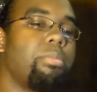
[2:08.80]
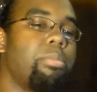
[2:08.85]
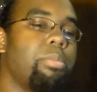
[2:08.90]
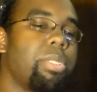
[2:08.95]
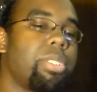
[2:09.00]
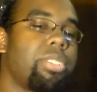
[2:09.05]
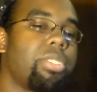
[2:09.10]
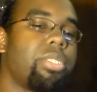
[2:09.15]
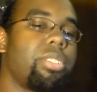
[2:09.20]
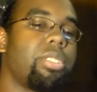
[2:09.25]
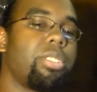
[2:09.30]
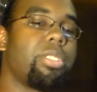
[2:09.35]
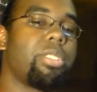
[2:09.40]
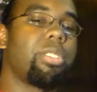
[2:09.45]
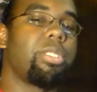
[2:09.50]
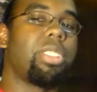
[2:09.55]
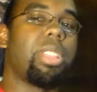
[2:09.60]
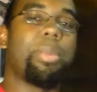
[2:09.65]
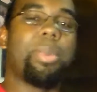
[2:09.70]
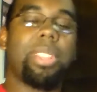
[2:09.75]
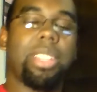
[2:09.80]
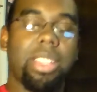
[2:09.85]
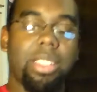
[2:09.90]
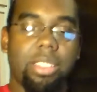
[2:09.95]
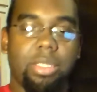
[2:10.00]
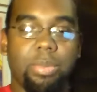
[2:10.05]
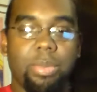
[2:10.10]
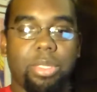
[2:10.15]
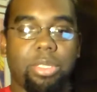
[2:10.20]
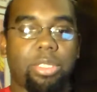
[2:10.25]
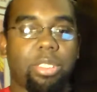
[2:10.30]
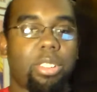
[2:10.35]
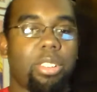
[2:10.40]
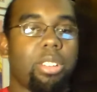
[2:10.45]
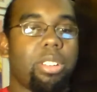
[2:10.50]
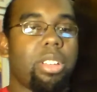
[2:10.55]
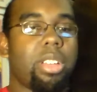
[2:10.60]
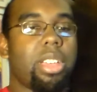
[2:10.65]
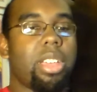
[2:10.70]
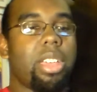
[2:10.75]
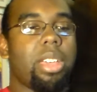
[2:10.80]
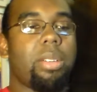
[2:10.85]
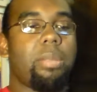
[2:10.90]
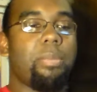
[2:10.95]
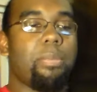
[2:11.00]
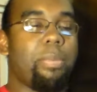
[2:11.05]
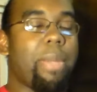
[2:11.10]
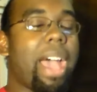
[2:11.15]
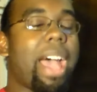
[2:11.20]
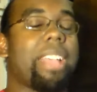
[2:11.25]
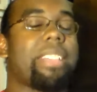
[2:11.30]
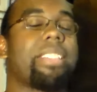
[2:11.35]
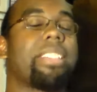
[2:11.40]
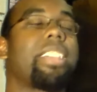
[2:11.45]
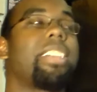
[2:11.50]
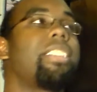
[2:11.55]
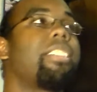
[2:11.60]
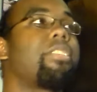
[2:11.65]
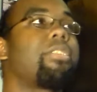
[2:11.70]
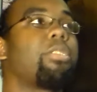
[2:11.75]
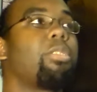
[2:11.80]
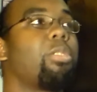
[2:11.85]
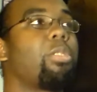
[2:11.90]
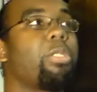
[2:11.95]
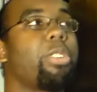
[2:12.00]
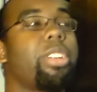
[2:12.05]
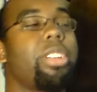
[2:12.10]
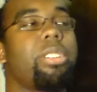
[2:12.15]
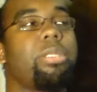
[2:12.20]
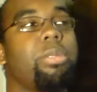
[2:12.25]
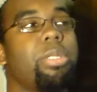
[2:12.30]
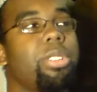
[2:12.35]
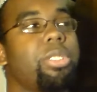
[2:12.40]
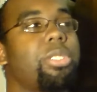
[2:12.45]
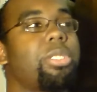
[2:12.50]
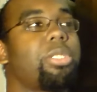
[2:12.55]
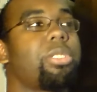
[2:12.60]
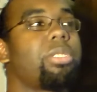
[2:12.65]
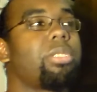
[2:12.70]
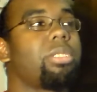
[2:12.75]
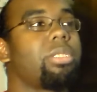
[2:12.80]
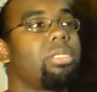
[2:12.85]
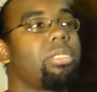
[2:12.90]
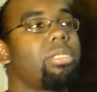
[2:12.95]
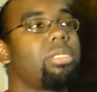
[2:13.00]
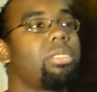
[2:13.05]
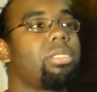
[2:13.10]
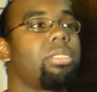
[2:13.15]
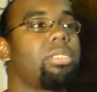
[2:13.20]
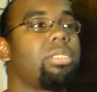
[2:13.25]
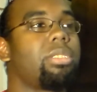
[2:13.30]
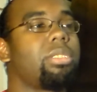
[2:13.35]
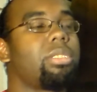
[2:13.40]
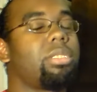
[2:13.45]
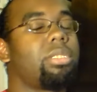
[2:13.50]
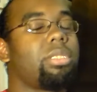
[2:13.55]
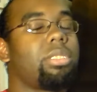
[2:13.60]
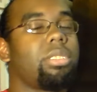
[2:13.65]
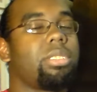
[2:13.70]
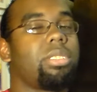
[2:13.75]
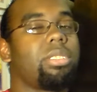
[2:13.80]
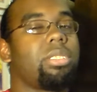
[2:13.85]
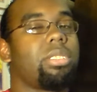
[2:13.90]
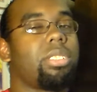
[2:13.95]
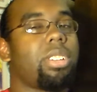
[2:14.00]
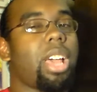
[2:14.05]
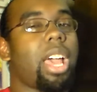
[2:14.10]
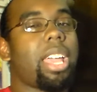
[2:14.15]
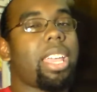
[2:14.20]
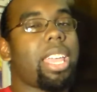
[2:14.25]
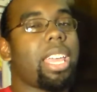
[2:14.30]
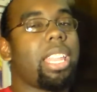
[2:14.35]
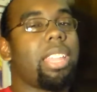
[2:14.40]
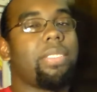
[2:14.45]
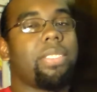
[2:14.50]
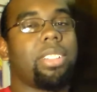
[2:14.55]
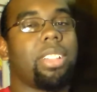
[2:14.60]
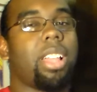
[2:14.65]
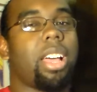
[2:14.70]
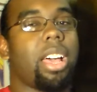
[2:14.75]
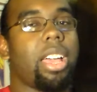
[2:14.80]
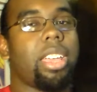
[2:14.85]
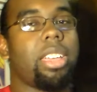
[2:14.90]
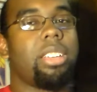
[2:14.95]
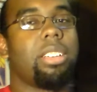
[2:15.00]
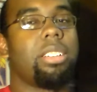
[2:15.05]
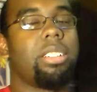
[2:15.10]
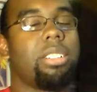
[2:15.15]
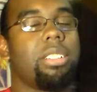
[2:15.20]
Mr. Limitless, Mr. Bask in his glory, which I can't even lie.